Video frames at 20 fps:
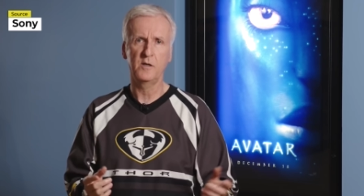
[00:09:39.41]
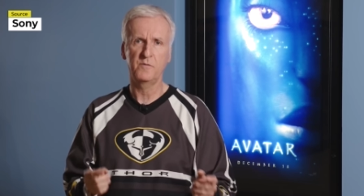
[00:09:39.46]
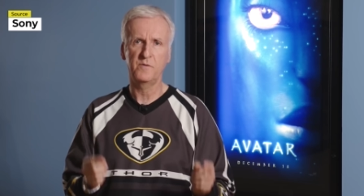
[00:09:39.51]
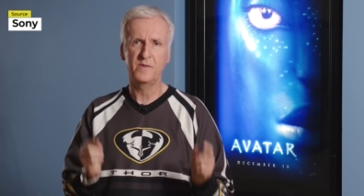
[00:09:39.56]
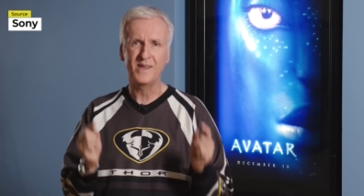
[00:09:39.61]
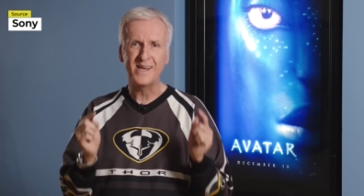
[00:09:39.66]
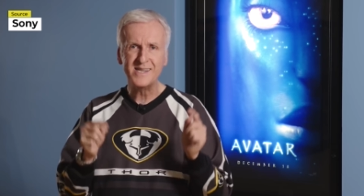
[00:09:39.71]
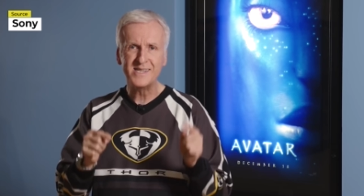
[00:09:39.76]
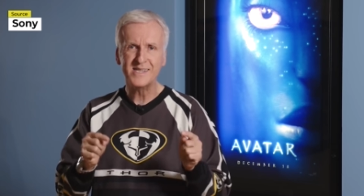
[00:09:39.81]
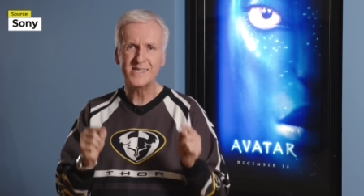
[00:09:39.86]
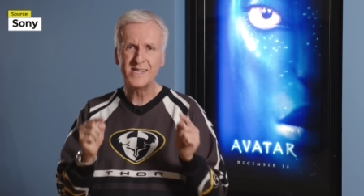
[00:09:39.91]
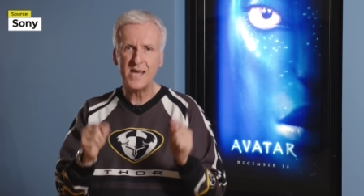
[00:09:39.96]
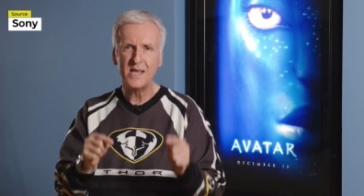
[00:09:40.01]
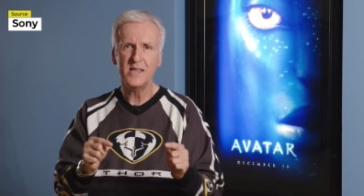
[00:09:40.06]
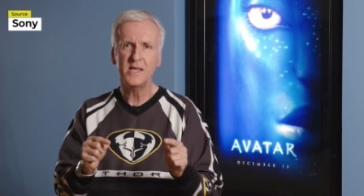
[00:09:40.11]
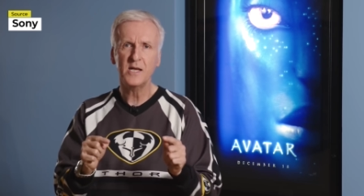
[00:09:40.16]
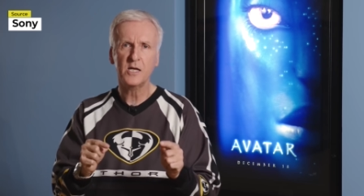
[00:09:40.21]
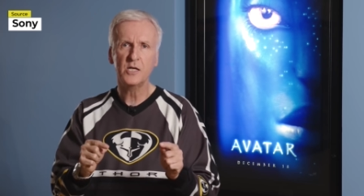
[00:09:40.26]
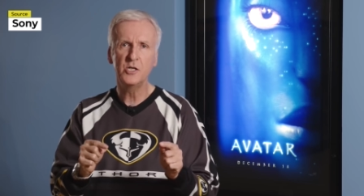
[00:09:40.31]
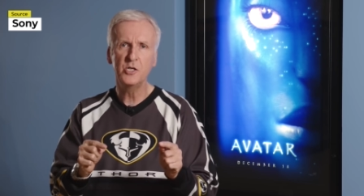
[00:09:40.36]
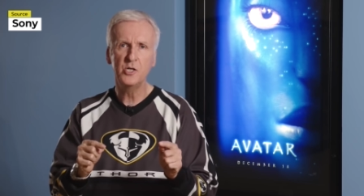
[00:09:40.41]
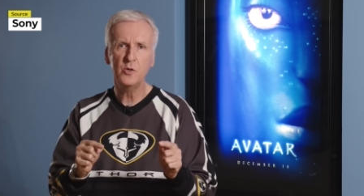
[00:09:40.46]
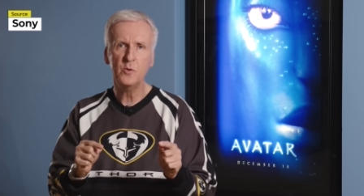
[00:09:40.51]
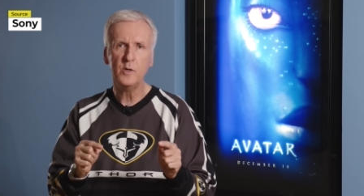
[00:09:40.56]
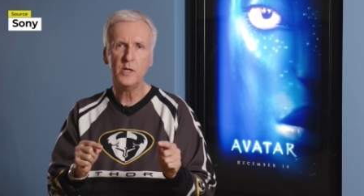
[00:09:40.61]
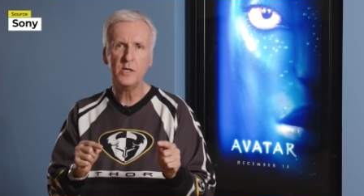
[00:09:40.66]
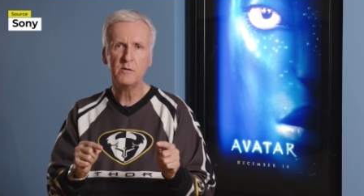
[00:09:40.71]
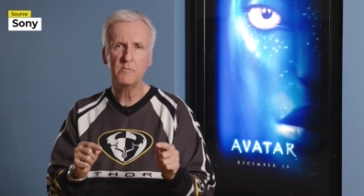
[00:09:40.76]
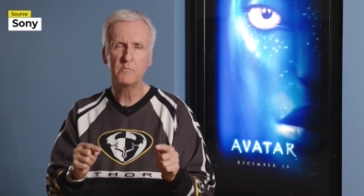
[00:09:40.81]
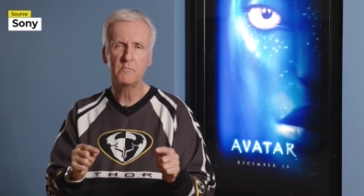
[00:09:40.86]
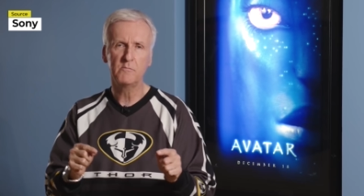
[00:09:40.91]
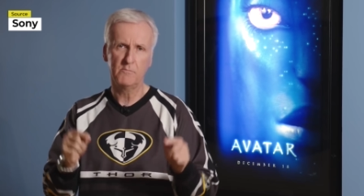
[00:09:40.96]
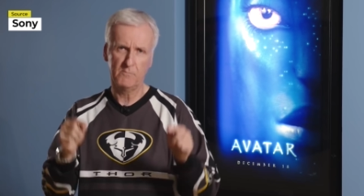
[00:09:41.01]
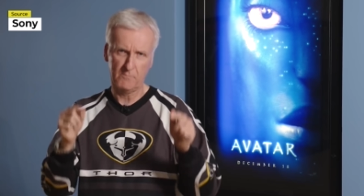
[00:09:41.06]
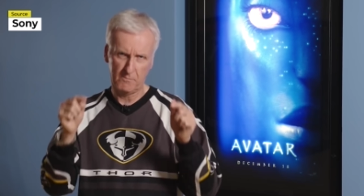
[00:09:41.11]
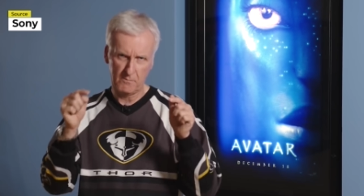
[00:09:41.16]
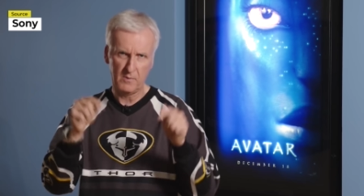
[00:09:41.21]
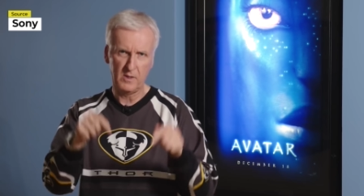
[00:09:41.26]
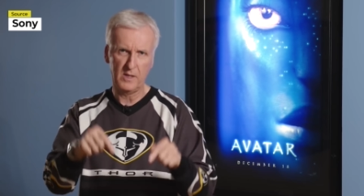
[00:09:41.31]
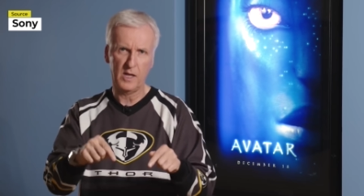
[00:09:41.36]
If they say they can do it,
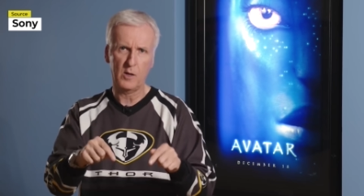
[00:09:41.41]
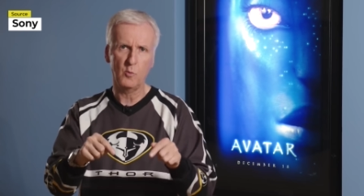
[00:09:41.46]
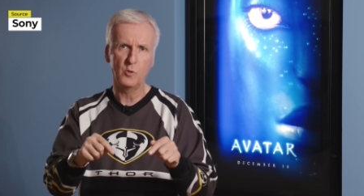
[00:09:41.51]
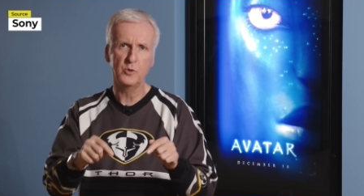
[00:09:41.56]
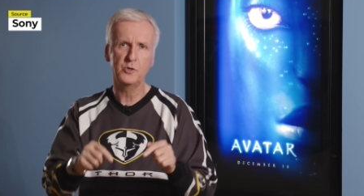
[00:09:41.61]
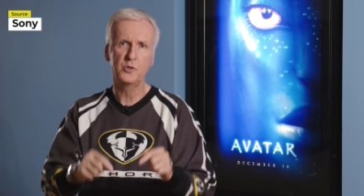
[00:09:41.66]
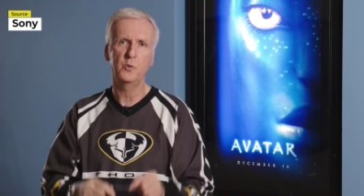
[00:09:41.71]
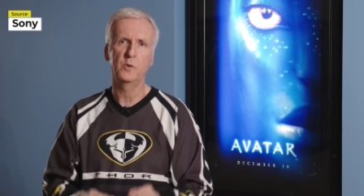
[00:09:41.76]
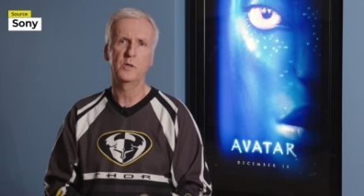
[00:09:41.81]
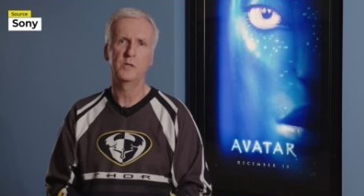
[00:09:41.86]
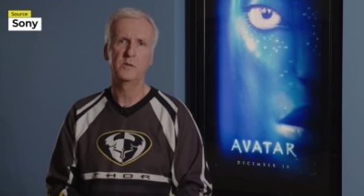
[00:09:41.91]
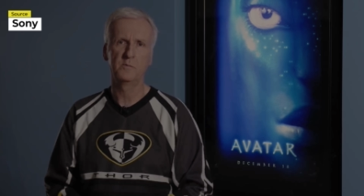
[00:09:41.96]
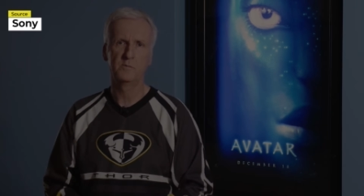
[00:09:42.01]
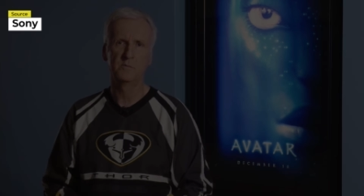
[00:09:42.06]
they will do it.